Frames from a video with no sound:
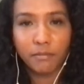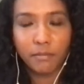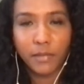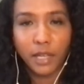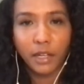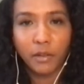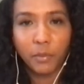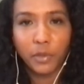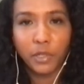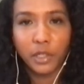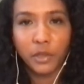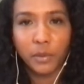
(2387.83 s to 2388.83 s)
kind of
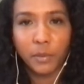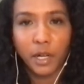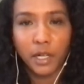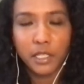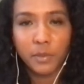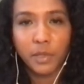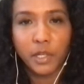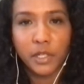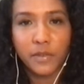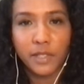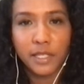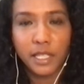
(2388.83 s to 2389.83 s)
put into a box
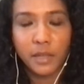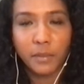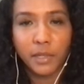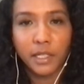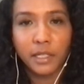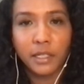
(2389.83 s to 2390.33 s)
because of the stigma.